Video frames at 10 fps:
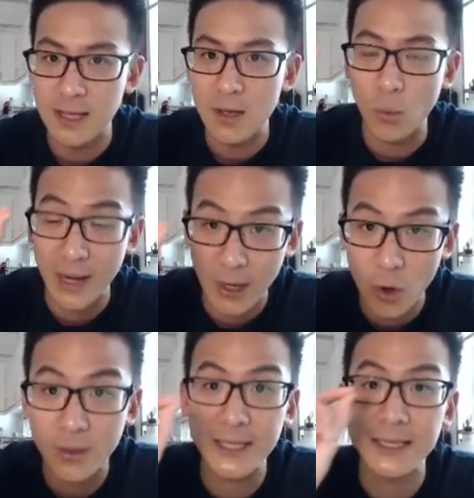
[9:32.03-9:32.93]
what I
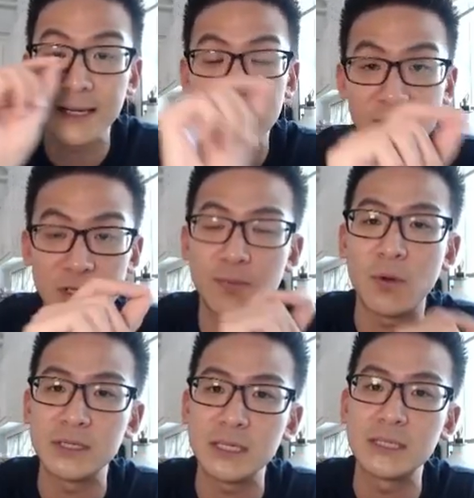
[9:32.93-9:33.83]
call key leverage
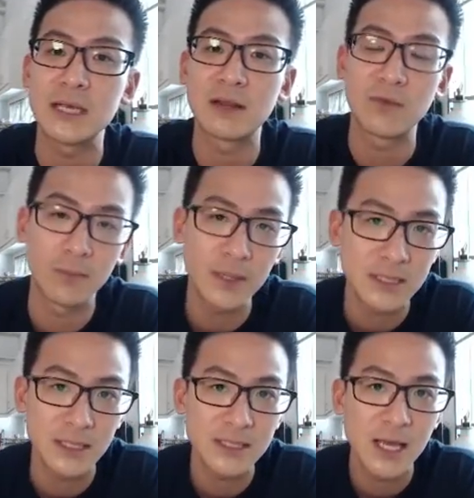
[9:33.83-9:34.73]
points inside of your
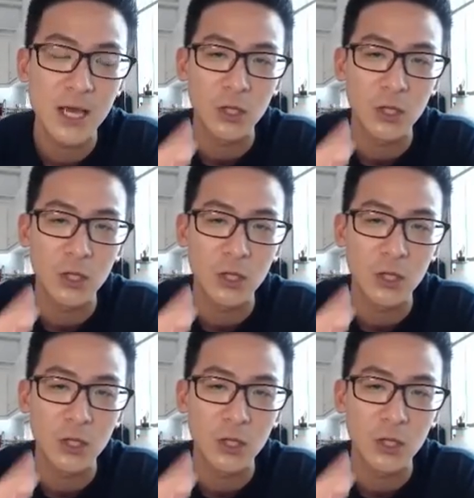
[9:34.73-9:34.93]
business,